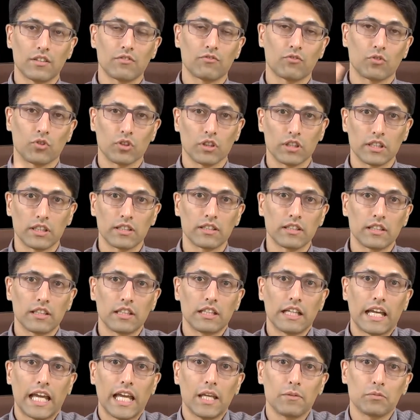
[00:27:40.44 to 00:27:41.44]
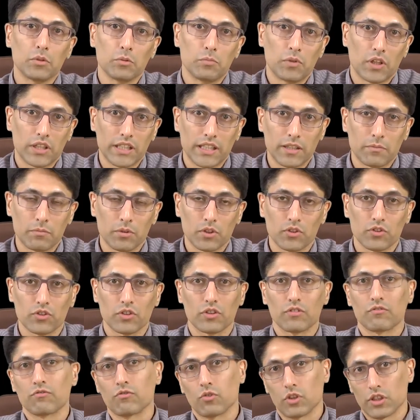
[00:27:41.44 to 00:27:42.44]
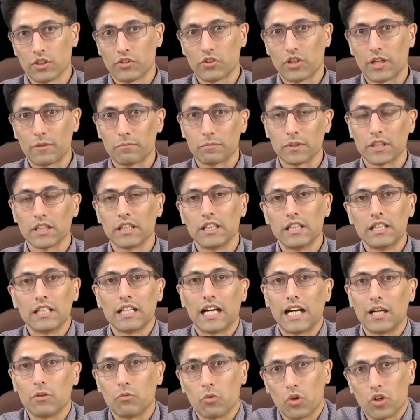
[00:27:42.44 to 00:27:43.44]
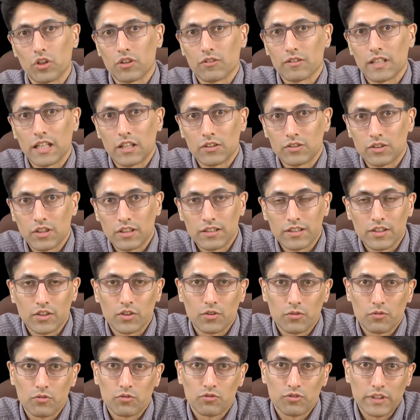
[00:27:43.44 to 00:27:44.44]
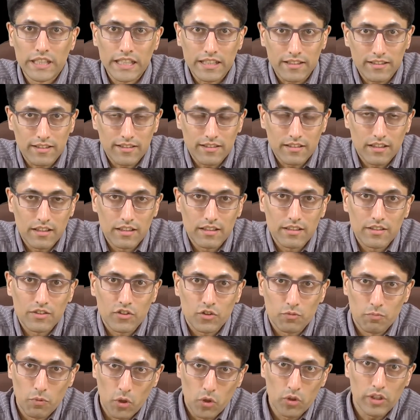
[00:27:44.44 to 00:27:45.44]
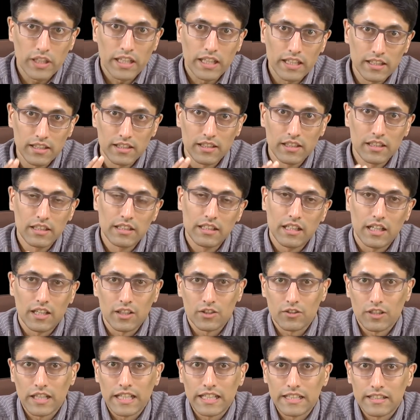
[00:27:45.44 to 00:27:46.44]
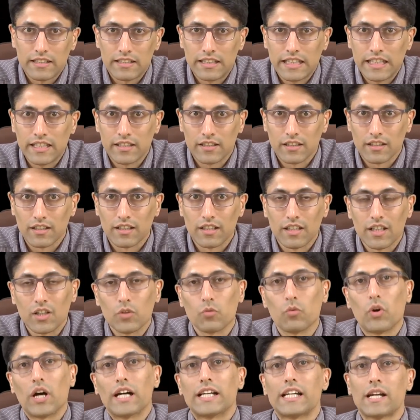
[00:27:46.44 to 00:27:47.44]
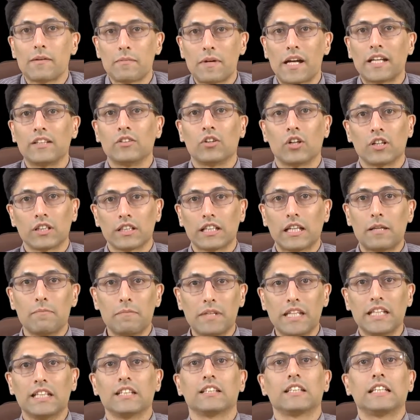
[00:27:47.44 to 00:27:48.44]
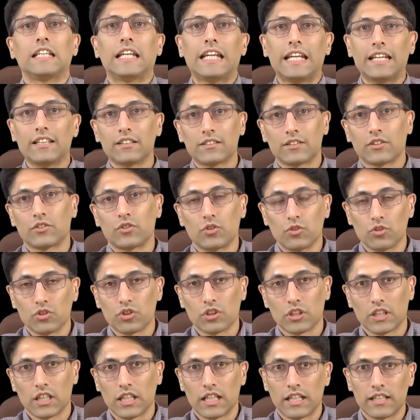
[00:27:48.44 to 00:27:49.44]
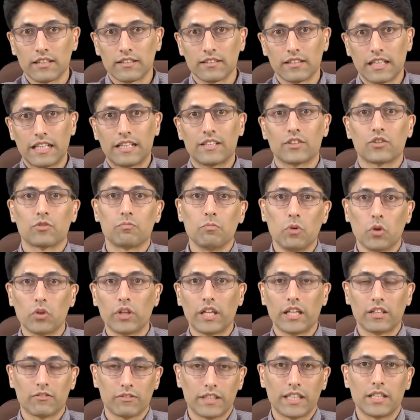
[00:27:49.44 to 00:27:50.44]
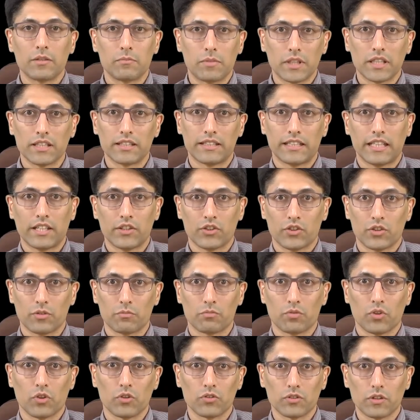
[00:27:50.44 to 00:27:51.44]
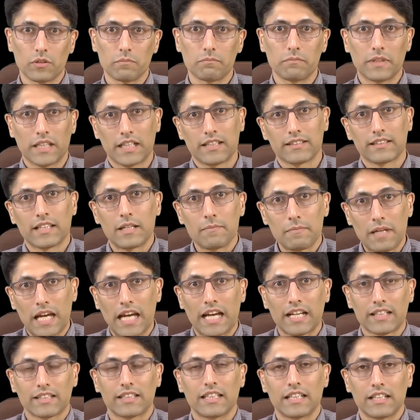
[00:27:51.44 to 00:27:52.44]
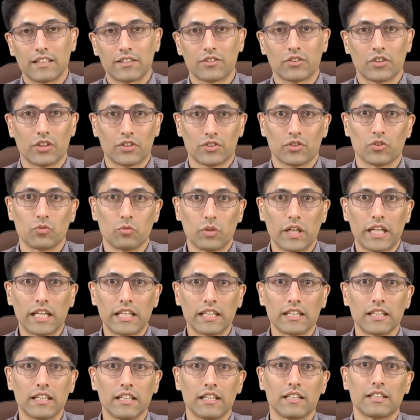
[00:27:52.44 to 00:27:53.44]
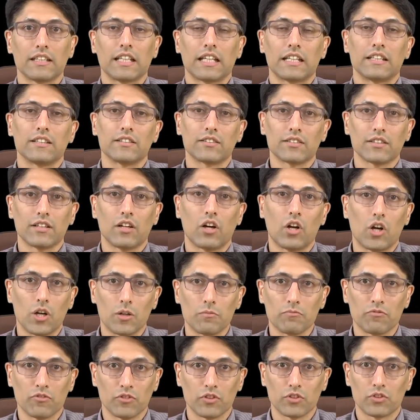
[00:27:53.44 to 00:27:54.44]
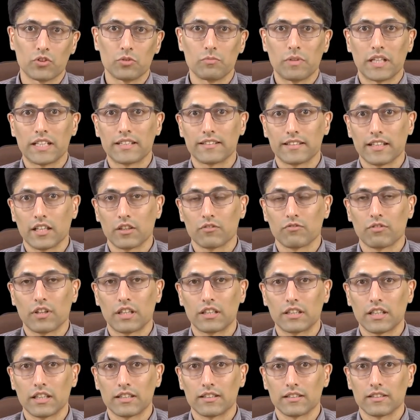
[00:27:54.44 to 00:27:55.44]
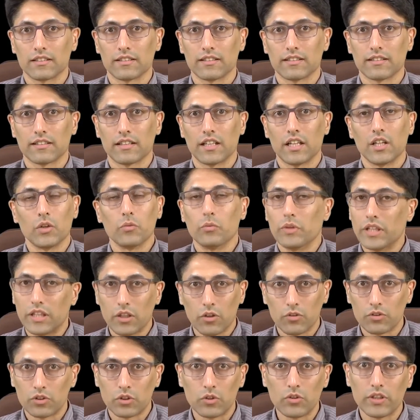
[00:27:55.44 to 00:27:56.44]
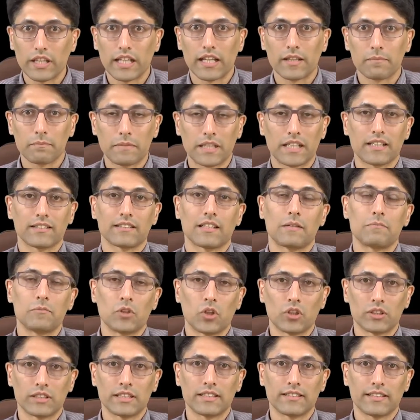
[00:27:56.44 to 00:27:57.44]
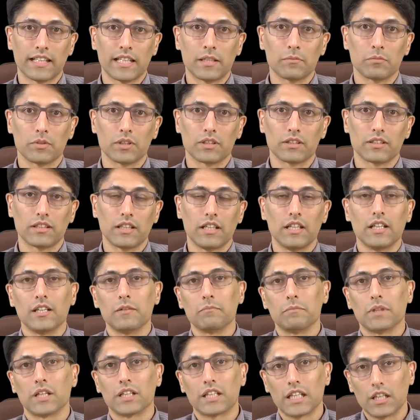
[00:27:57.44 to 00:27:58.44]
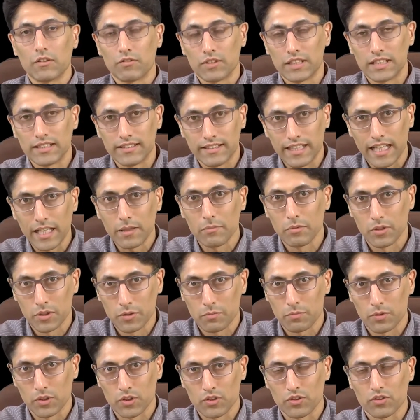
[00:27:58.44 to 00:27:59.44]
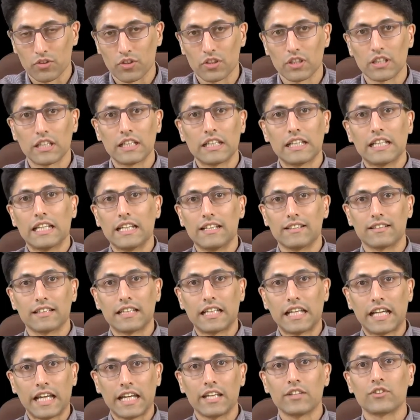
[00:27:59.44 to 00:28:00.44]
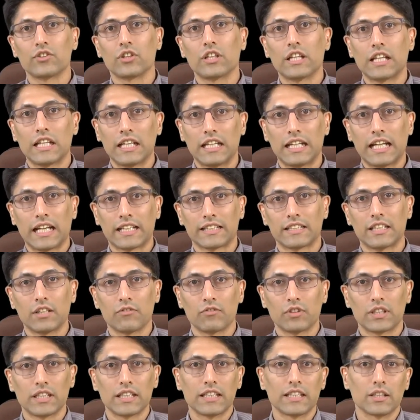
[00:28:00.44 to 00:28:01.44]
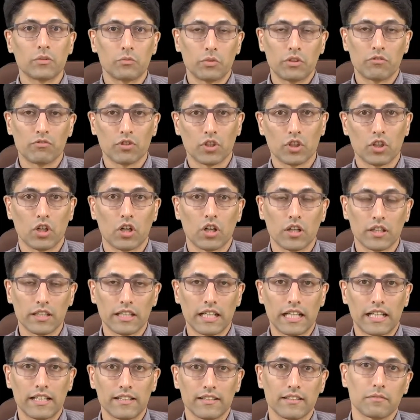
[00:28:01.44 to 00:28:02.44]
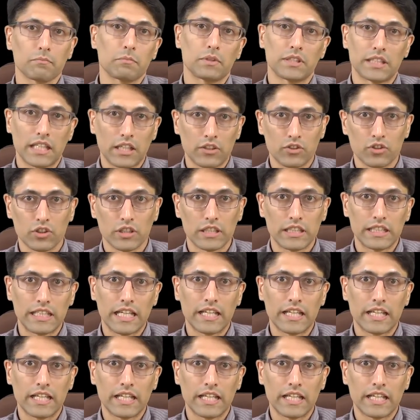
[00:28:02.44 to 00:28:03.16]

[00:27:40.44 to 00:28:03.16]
for a able-bodied person. For example, I walk around on the streets uh, smoking a great deal. Why am I not immediately institutionalized in a smoking rehabilitation program? Because I'm acting in such a way that is harmful to myself and others. We don't do that because I'm not disabled. But if a disabled person is engaging in an activity that we regard as potentially